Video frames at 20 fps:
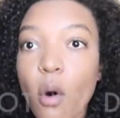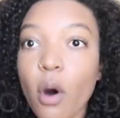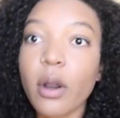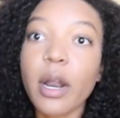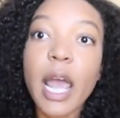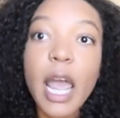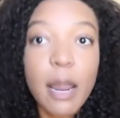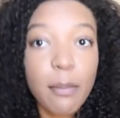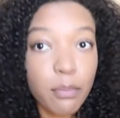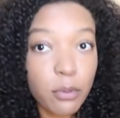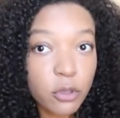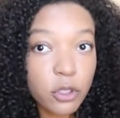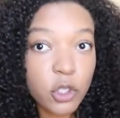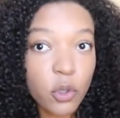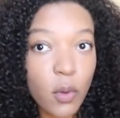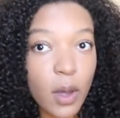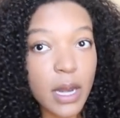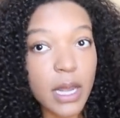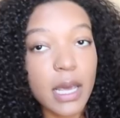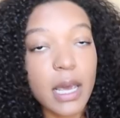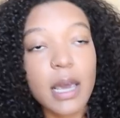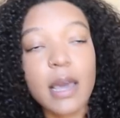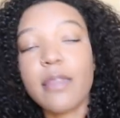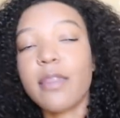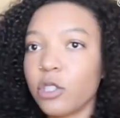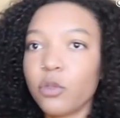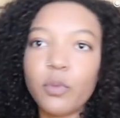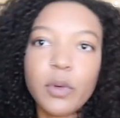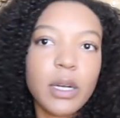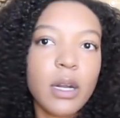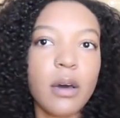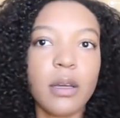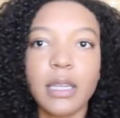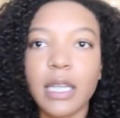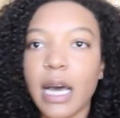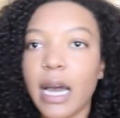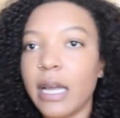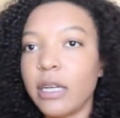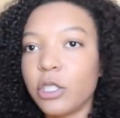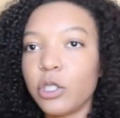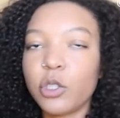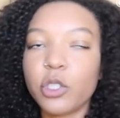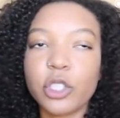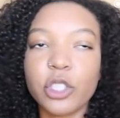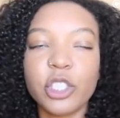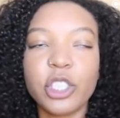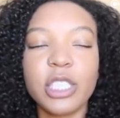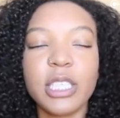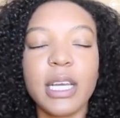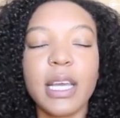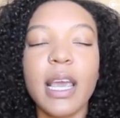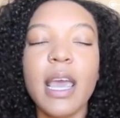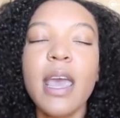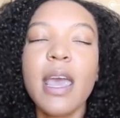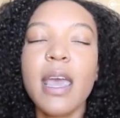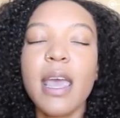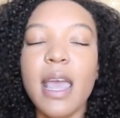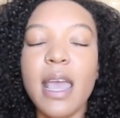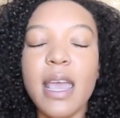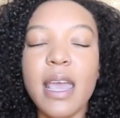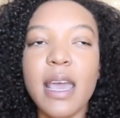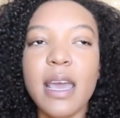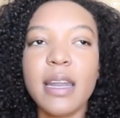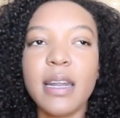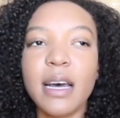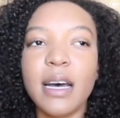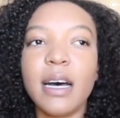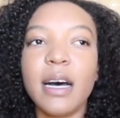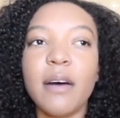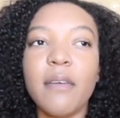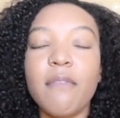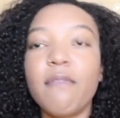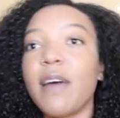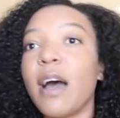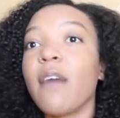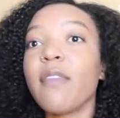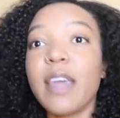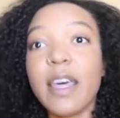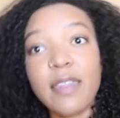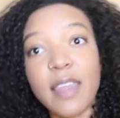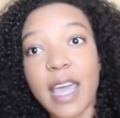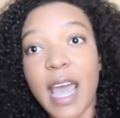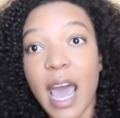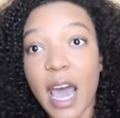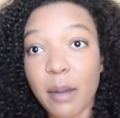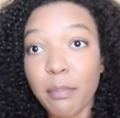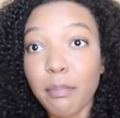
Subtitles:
On April 20th, I just went online just searching and found that they had a